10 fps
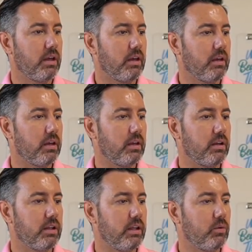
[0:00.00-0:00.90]

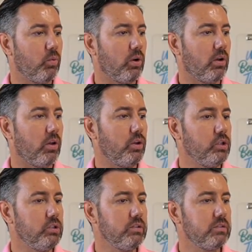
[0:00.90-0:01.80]
and it
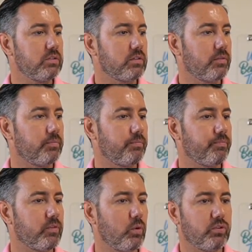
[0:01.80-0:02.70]
was,
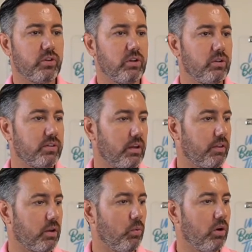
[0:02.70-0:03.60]
of course you can use
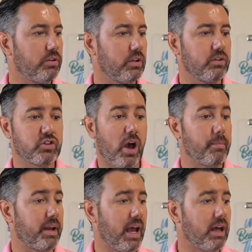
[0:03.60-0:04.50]
anything you want, you could type
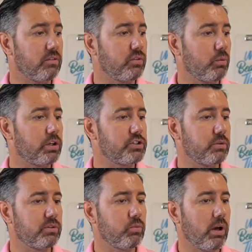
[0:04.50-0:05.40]
it out if you wanted
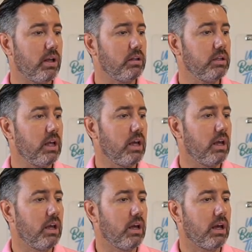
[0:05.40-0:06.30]
to as well,
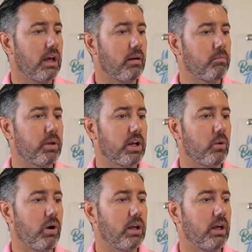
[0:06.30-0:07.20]
but I
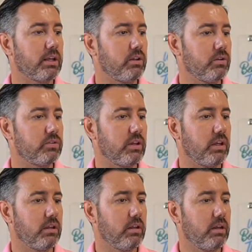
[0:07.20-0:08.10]
quite like
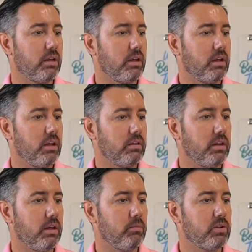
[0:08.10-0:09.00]
using
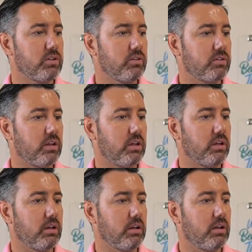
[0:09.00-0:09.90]
the images
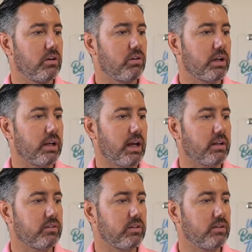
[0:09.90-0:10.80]
in Cricut
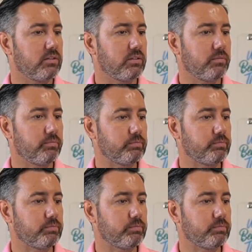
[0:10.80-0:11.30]
Access.